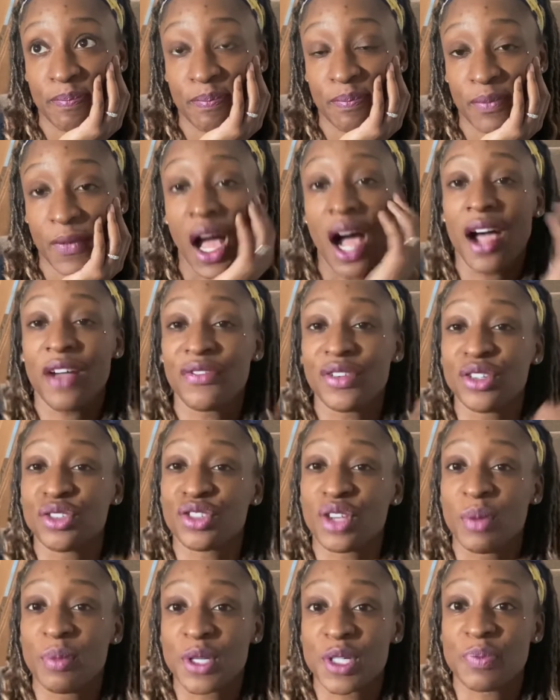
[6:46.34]
I feel so
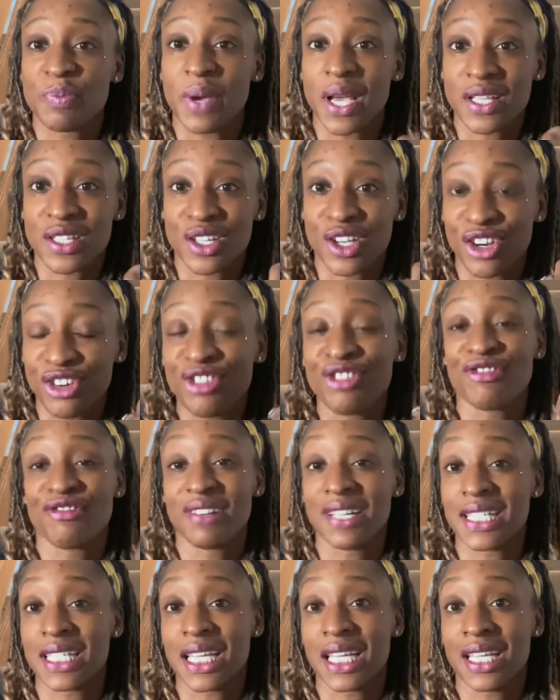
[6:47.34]
much better
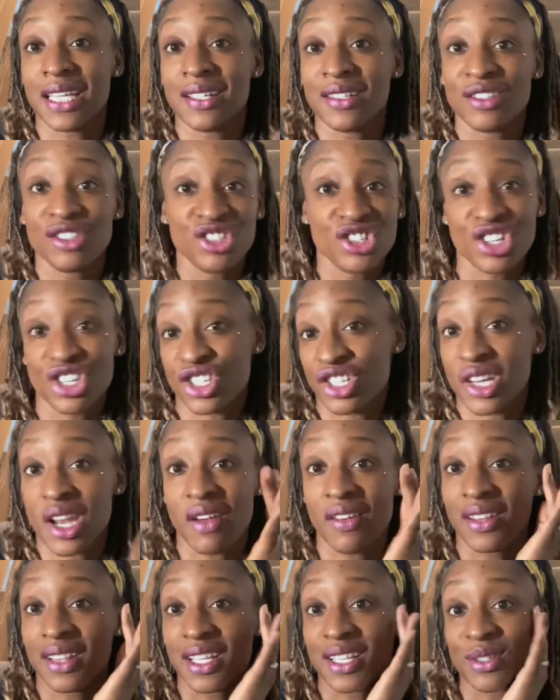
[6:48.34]
already just
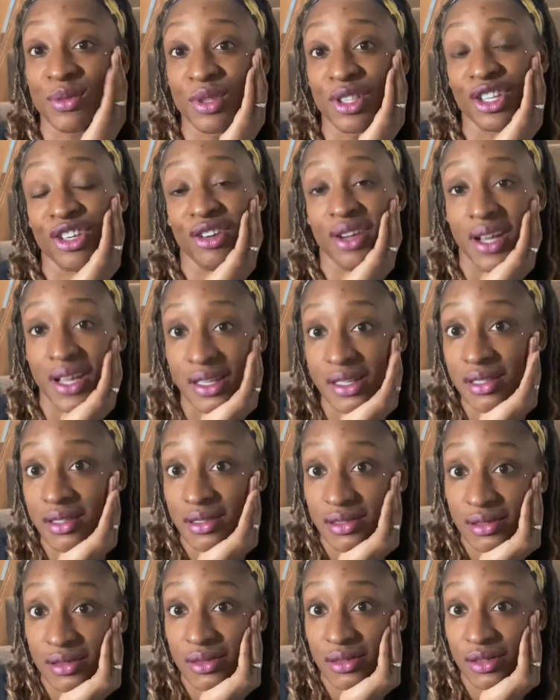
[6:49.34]
sharing this with you guys.
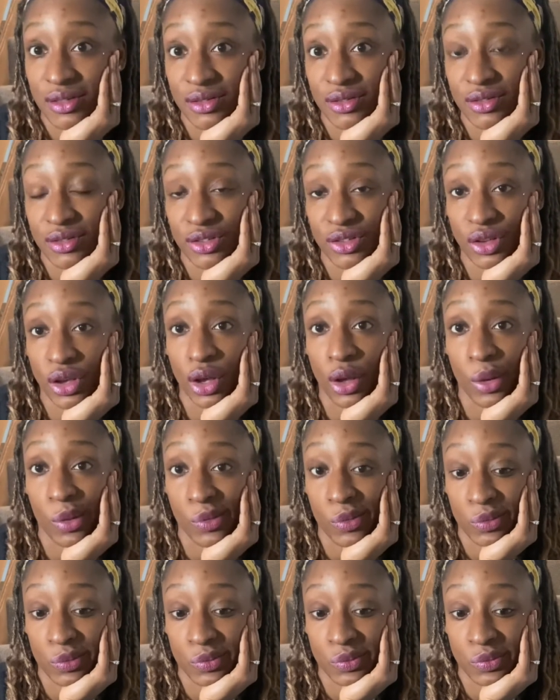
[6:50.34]
So
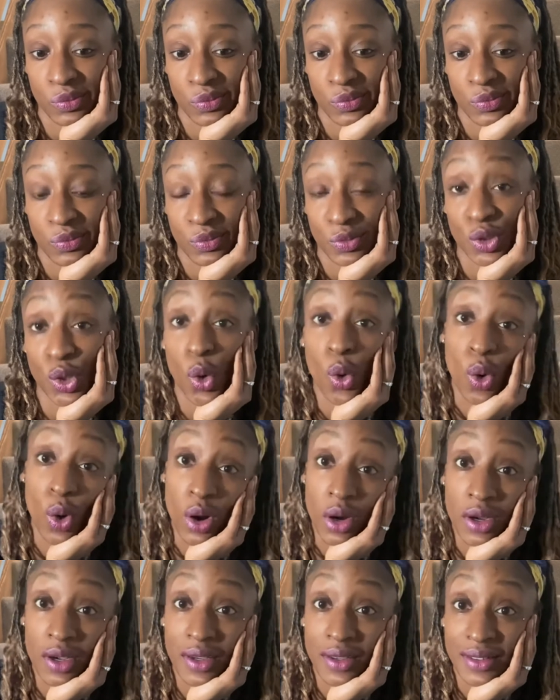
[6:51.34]

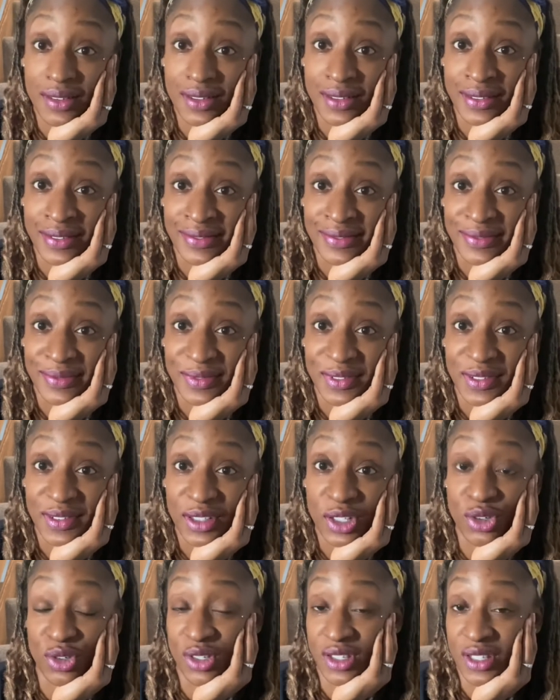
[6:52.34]
talk,
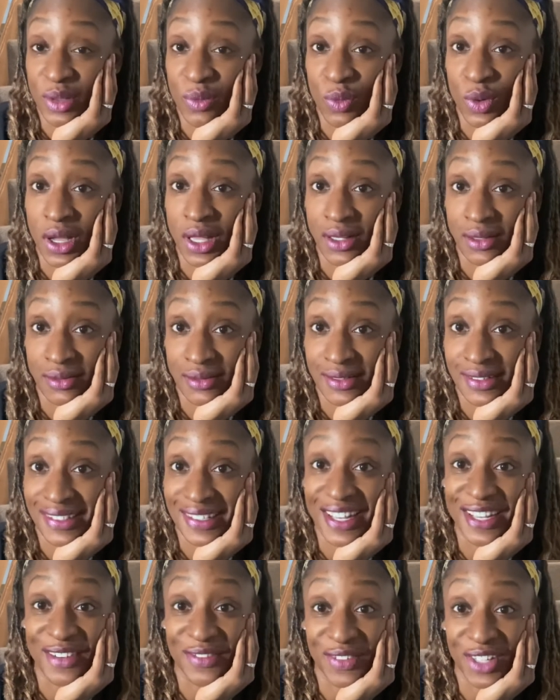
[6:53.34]
call someone,
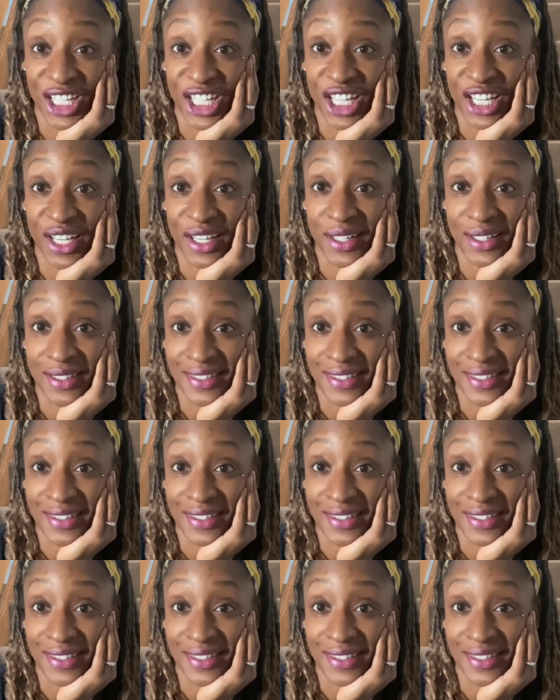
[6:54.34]
send a video.